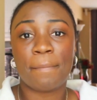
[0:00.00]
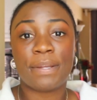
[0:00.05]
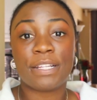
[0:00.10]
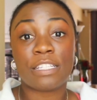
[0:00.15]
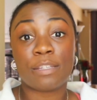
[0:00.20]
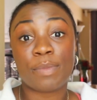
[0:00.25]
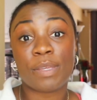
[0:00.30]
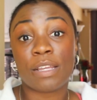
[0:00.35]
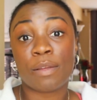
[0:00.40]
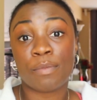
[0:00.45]

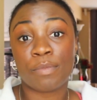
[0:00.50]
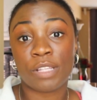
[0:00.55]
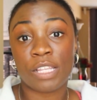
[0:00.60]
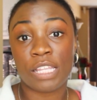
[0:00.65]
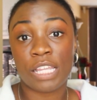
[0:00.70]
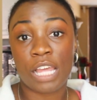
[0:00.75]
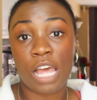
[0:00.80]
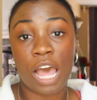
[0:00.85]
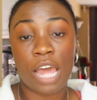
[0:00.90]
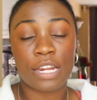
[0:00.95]
But to be
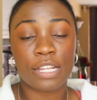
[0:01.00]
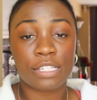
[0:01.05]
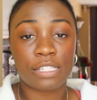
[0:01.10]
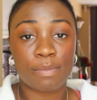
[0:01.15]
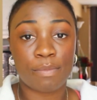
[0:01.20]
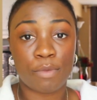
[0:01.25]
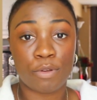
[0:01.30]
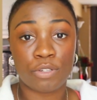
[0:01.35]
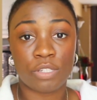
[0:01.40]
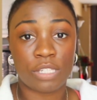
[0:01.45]
completely
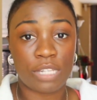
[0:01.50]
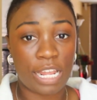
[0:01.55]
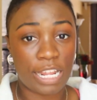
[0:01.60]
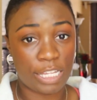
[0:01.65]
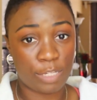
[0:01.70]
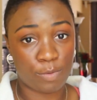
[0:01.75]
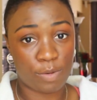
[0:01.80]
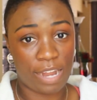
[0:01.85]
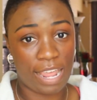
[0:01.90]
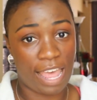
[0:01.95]
honest, most
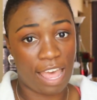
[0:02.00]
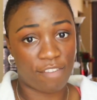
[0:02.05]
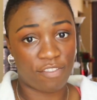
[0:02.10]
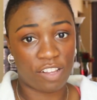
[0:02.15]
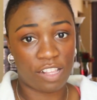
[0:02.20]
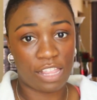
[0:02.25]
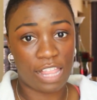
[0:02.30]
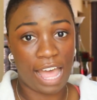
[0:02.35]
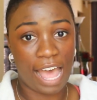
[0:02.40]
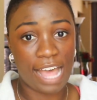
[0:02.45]
nights when I
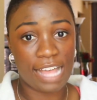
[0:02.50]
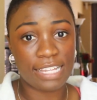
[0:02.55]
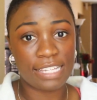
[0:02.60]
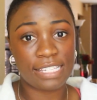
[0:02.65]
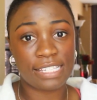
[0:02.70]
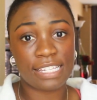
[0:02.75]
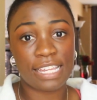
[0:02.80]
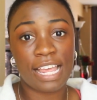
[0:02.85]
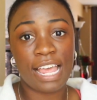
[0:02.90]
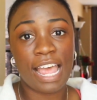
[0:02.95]
have
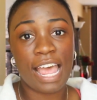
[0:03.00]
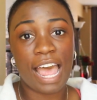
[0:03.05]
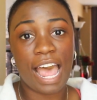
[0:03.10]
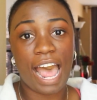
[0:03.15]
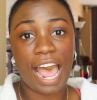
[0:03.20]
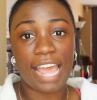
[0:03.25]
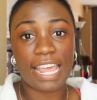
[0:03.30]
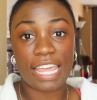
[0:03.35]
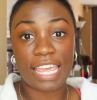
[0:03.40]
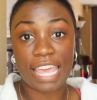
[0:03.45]
class,
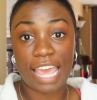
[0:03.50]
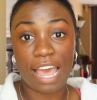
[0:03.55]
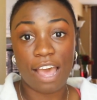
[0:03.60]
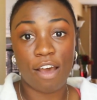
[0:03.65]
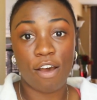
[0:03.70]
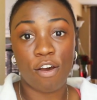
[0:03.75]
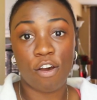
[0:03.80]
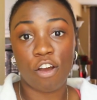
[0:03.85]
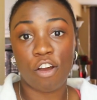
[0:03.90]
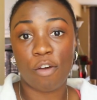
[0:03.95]
I
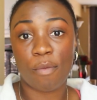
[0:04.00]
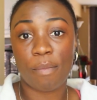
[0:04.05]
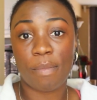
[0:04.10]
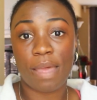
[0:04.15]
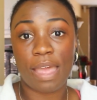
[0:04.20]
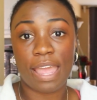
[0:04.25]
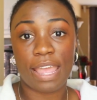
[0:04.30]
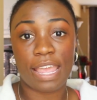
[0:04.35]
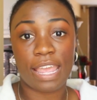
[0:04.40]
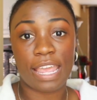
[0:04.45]
get
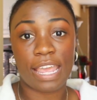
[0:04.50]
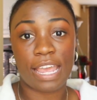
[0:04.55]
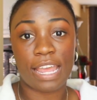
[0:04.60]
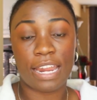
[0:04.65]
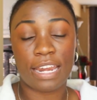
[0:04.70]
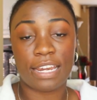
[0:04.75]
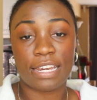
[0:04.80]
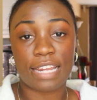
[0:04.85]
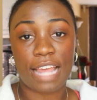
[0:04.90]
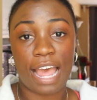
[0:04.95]
home
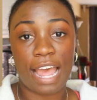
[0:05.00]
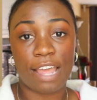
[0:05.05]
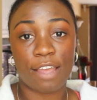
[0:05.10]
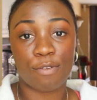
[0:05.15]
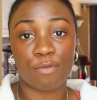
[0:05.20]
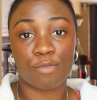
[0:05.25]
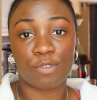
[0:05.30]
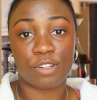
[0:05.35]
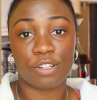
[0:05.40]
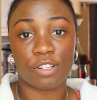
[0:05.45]
and
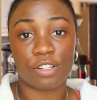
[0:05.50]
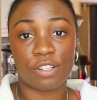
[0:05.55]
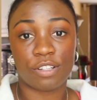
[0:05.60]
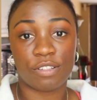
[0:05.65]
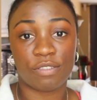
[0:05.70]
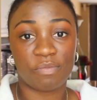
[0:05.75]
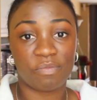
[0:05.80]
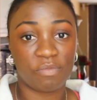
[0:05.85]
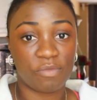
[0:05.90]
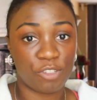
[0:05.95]
I
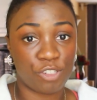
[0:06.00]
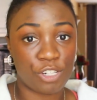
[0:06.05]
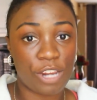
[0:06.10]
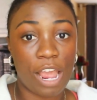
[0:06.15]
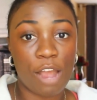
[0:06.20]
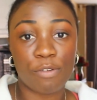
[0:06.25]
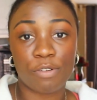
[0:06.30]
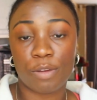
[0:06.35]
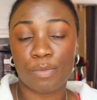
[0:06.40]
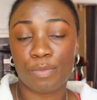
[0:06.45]
will
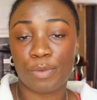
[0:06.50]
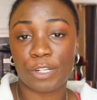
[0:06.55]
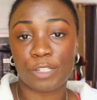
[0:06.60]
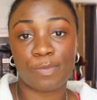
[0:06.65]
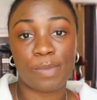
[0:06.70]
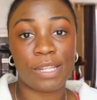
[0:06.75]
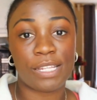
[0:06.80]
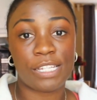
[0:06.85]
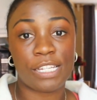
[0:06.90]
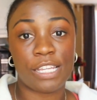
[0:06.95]
shower,
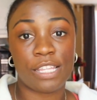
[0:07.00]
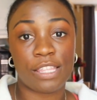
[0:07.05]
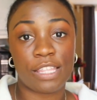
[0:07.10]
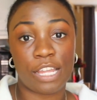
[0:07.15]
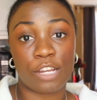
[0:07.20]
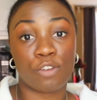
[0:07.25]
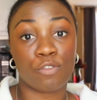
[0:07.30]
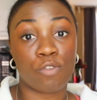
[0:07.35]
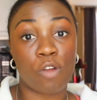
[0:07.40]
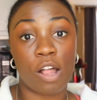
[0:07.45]
brush my teeth,
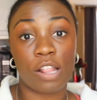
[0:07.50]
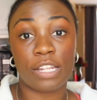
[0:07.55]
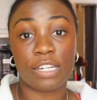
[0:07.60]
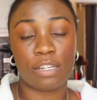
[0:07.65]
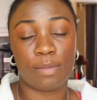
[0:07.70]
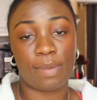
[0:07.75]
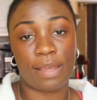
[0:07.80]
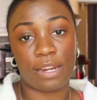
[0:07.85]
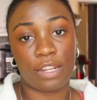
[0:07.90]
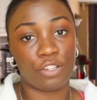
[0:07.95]
and crawl
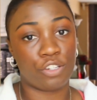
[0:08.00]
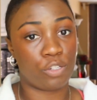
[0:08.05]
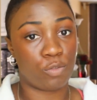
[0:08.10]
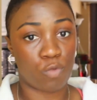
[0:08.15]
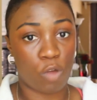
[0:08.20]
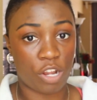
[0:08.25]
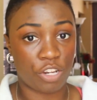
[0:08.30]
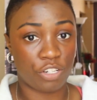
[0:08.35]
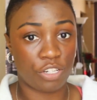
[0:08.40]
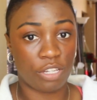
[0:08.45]
into bed and just
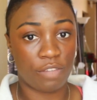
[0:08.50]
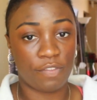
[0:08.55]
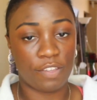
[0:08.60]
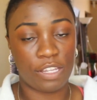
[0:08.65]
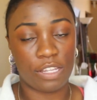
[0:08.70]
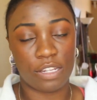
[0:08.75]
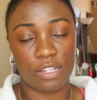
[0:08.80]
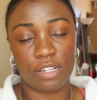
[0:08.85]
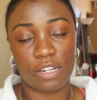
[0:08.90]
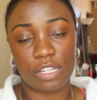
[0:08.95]
watch
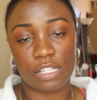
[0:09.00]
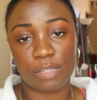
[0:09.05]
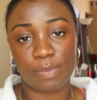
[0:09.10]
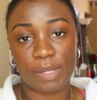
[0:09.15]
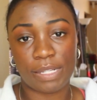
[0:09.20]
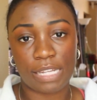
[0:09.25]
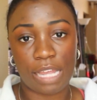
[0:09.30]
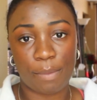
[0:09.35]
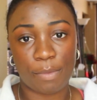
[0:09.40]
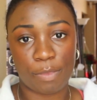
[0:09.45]
TV and
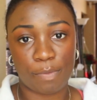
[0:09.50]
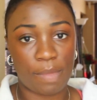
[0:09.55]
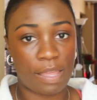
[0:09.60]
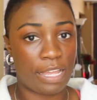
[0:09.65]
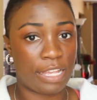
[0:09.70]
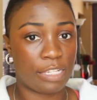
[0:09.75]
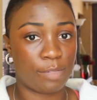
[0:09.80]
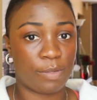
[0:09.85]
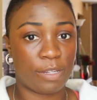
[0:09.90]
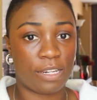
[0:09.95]
spend time with my
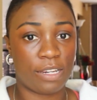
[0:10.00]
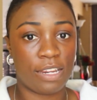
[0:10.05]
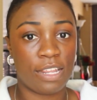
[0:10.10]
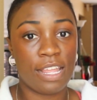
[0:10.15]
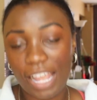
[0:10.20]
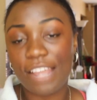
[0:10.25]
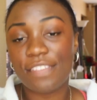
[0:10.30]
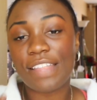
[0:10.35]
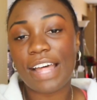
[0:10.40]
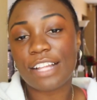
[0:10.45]
husband.
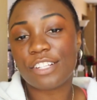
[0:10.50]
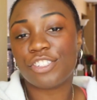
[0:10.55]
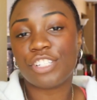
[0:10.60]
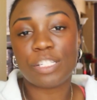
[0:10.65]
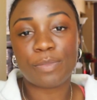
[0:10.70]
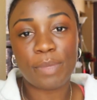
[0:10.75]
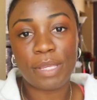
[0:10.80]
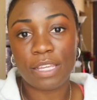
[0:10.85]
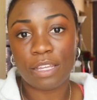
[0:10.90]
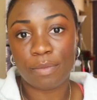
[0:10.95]
And that's
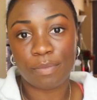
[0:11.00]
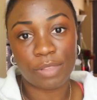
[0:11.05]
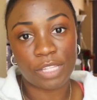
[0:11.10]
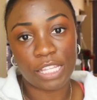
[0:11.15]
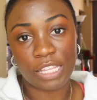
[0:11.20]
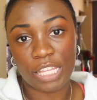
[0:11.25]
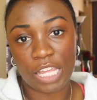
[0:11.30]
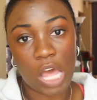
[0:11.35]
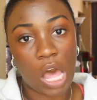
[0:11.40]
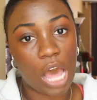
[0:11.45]
just being
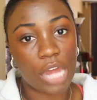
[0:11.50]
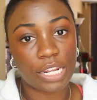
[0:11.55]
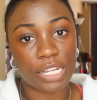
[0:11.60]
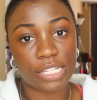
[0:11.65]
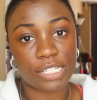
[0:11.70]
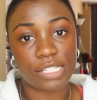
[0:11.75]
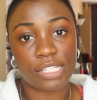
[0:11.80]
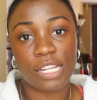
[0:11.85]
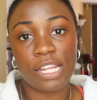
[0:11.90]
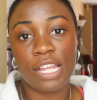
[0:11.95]
completely
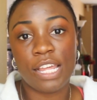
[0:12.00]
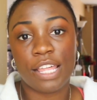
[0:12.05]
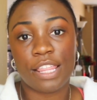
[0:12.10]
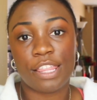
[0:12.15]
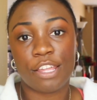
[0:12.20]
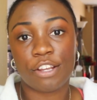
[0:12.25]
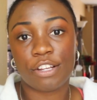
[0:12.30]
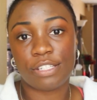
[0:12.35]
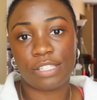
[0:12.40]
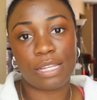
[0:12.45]
honest.
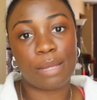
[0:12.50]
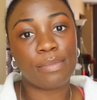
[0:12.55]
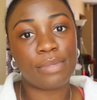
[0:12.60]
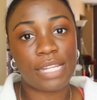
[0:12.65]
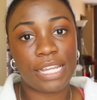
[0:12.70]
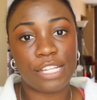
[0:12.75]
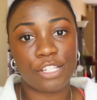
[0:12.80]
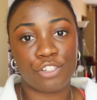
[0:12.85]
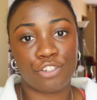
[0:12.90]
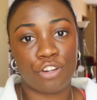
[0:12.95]
There are some
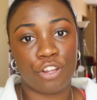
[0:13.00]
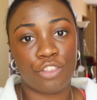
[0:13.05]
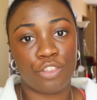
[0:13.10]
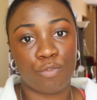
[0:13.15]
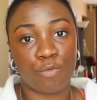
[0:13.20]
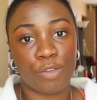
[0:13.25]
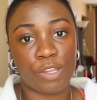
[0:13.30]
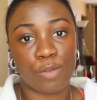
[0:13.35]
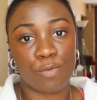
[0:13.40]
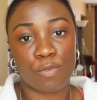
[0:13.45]
days during
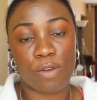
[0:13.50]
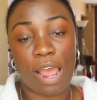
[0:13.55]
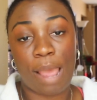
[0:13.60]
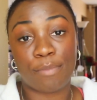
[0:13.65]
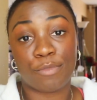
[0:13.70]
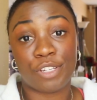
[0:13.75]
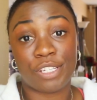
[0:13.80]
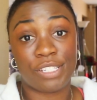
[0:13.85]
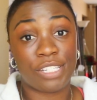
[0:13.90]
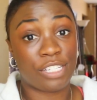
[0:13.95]
the week where
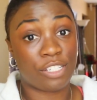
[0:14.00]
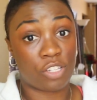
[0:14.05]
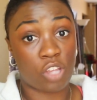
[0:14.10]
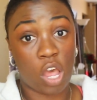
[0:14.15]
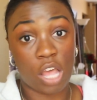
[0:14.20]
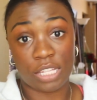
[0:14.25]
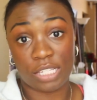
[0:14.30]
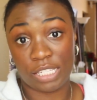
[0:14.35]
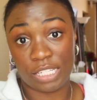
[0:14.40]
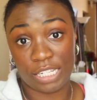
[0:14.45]
I'm just
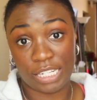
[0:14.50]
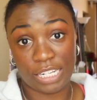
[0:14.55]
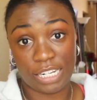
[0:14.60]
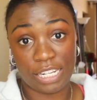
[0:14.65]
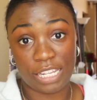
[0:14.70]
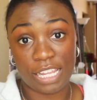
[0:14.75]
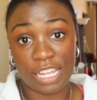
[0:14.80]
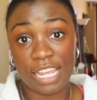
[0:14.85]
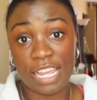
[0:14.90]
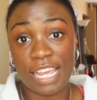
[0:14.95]
exhausted.